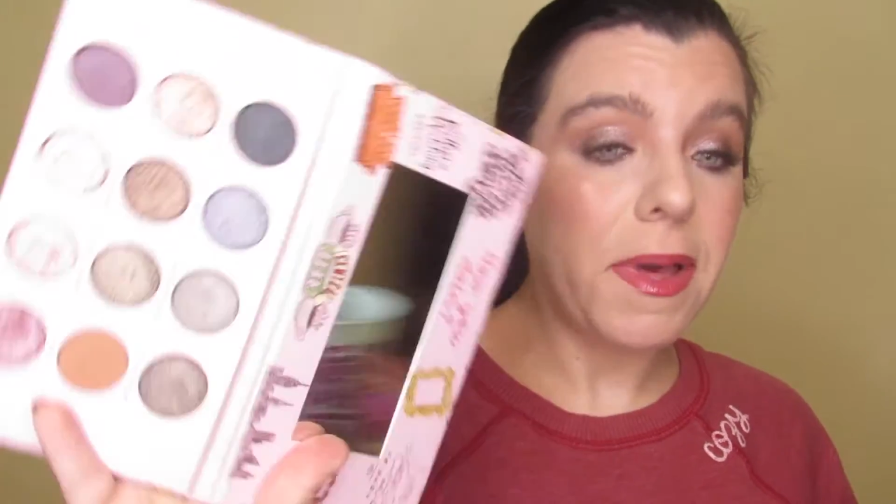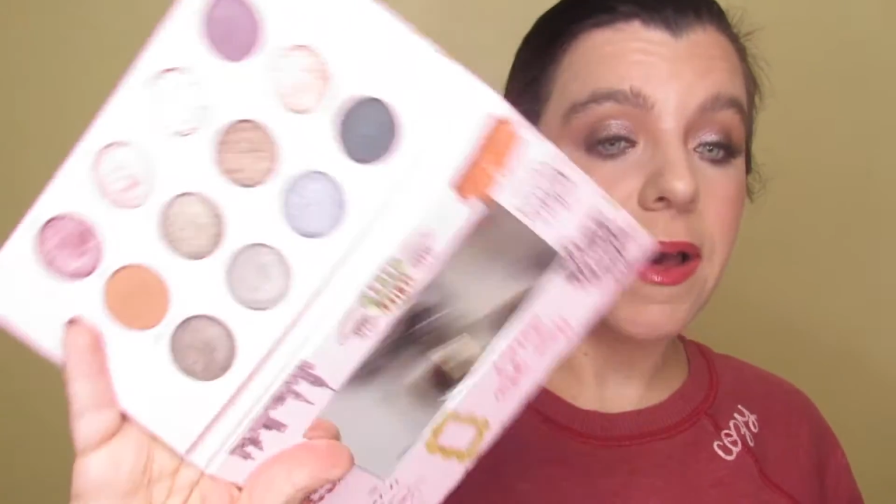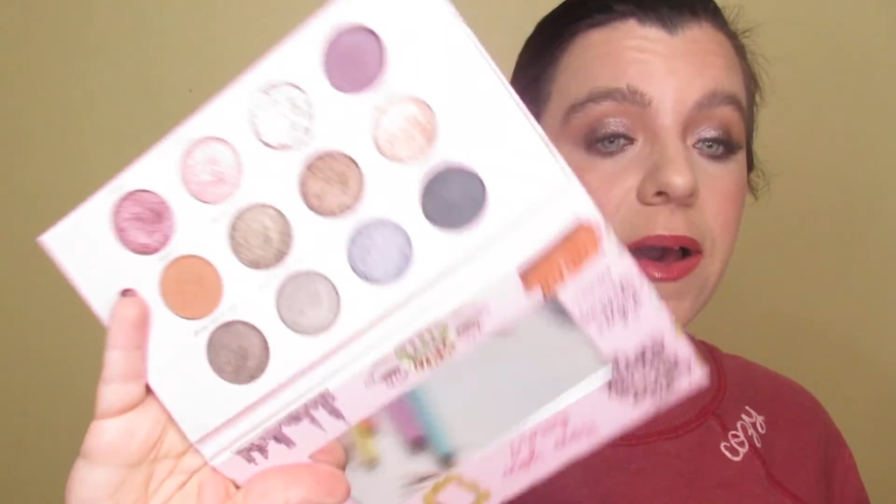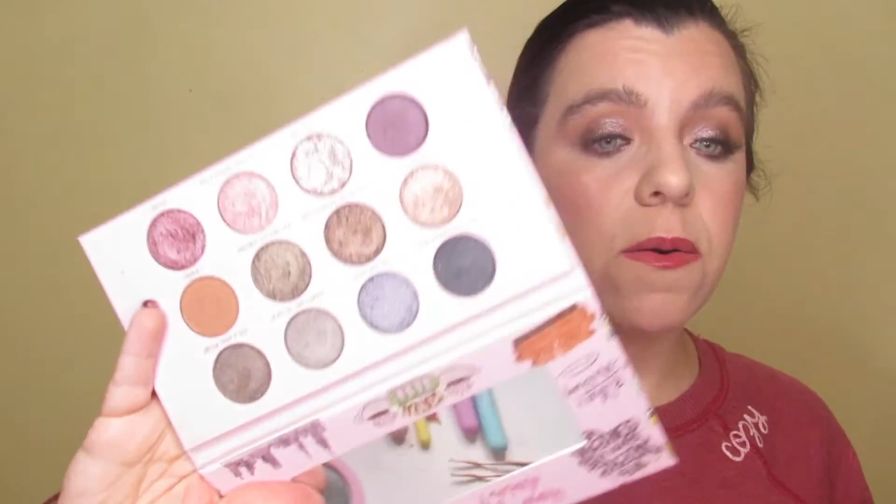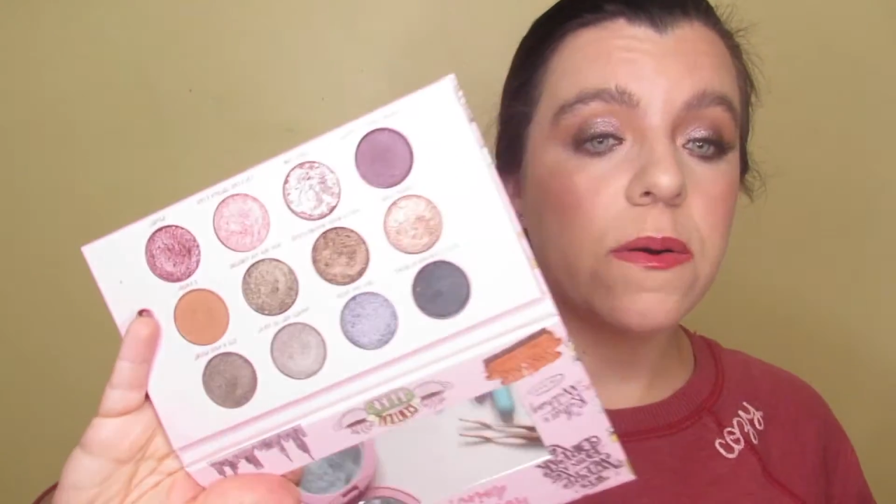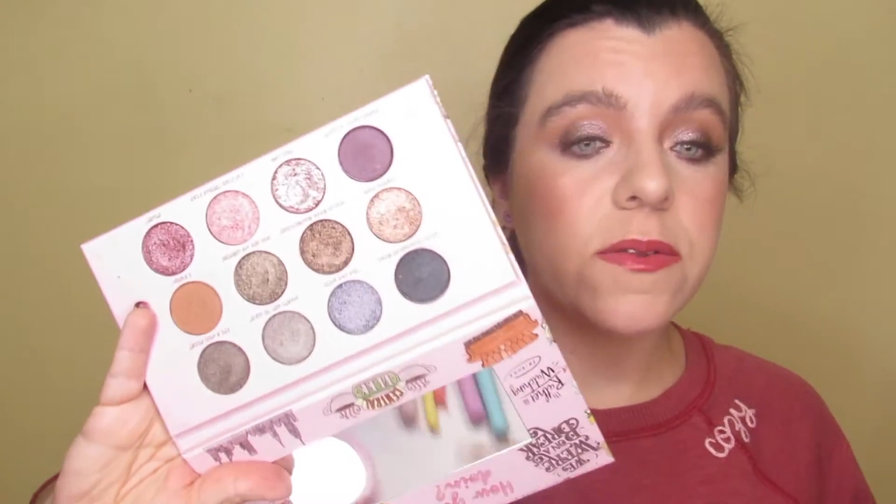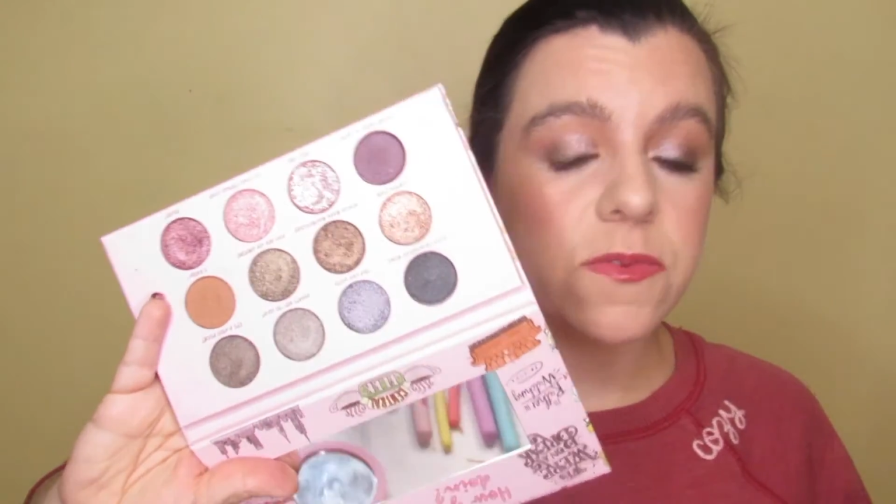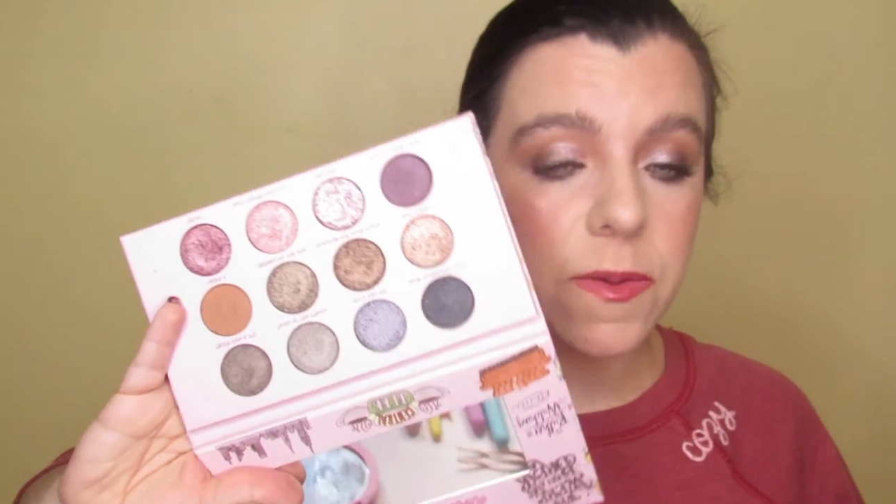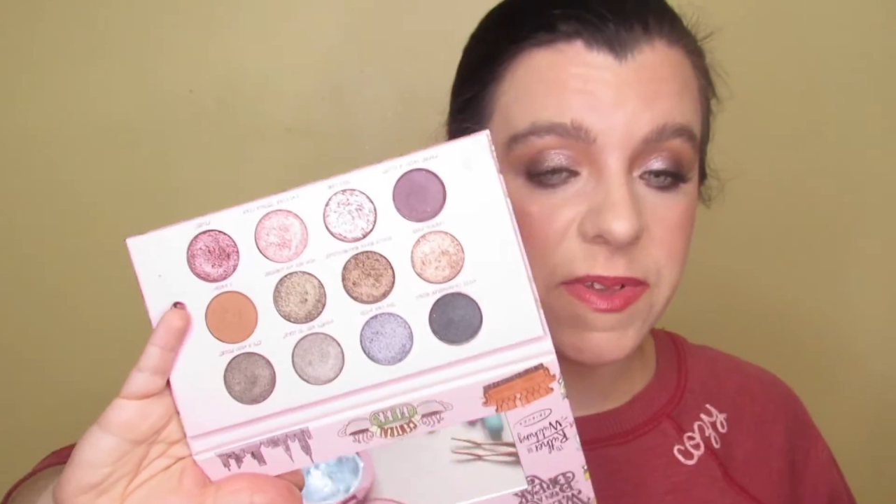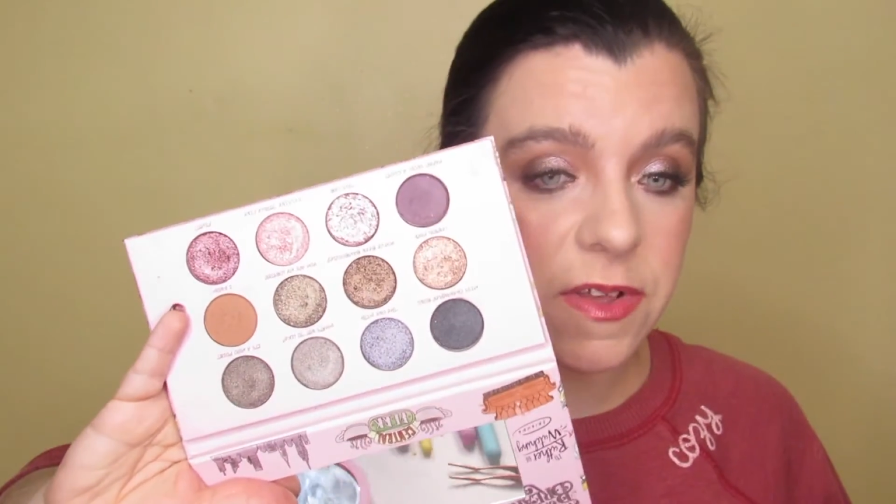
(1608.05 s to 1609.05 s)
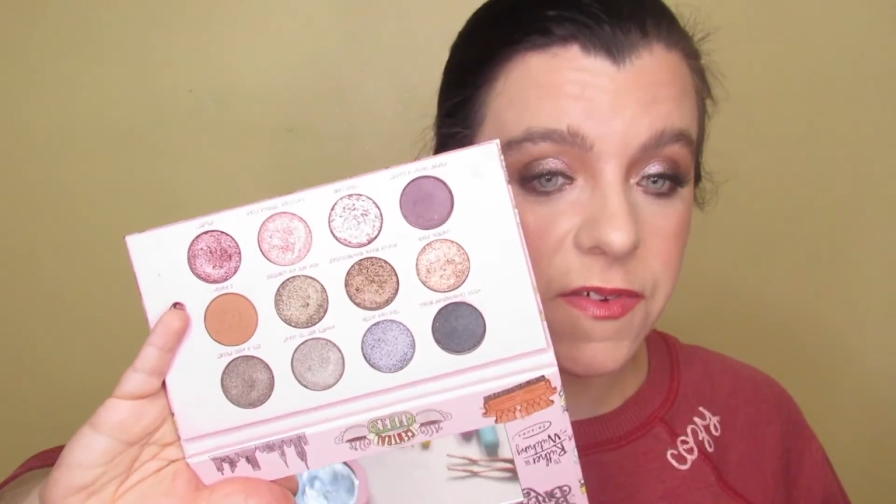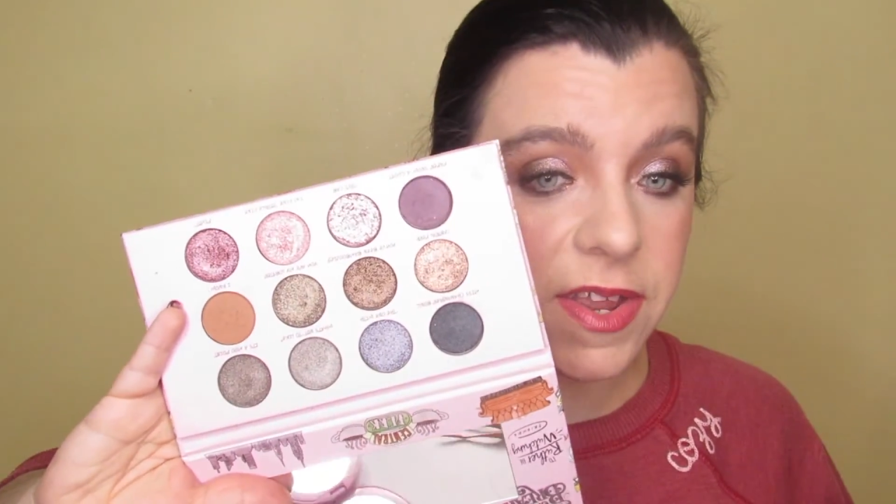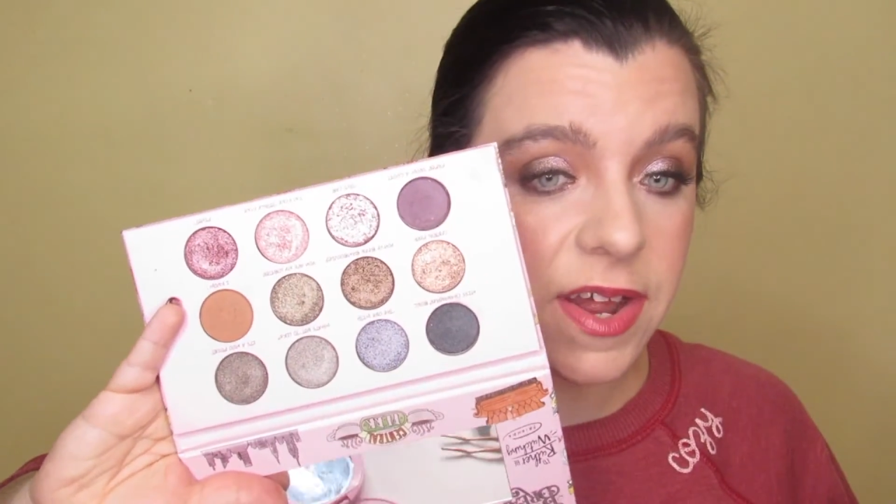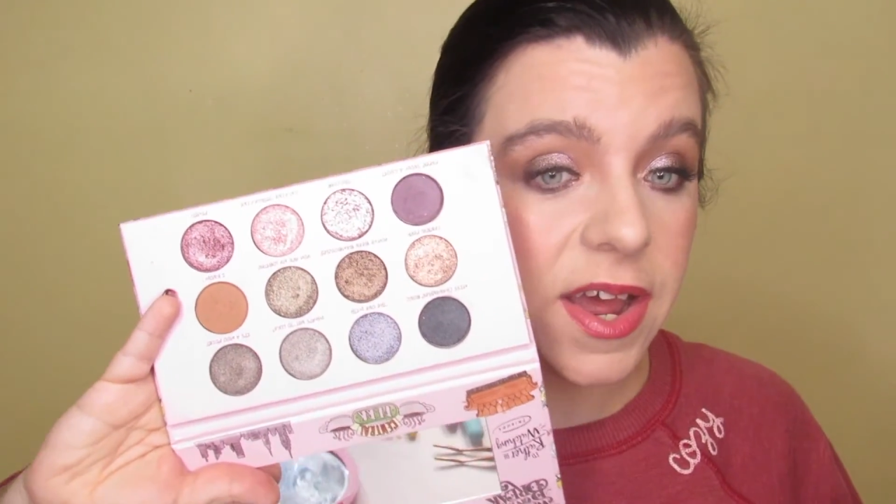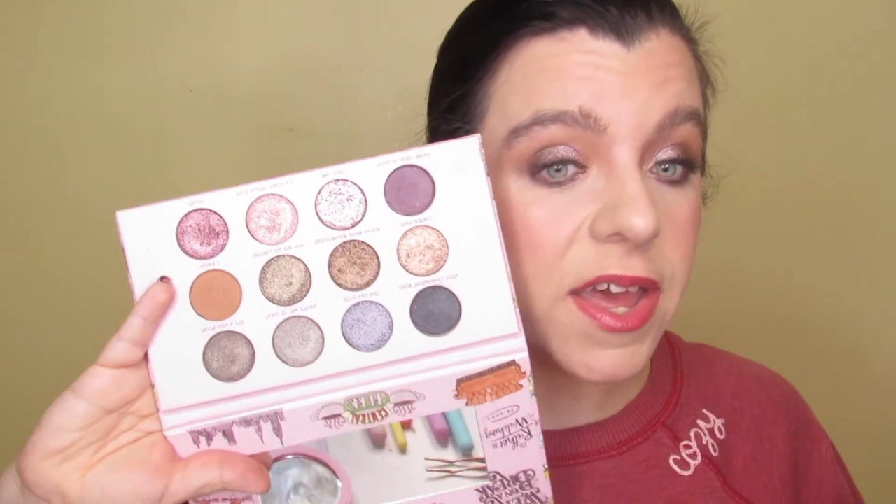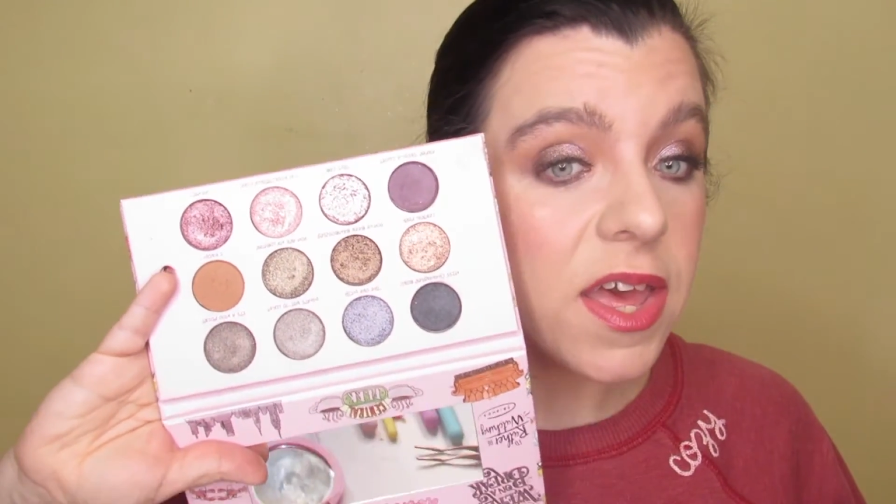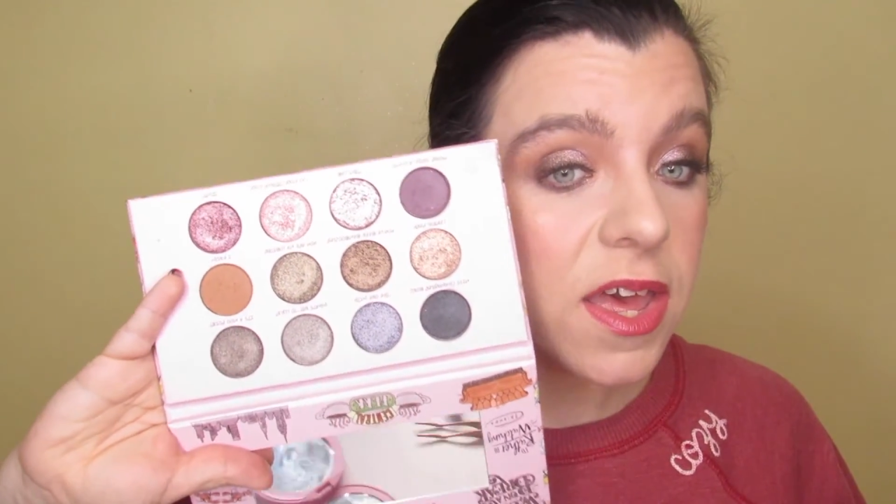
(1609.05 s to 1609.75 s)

ow, I swapped myself in the eye.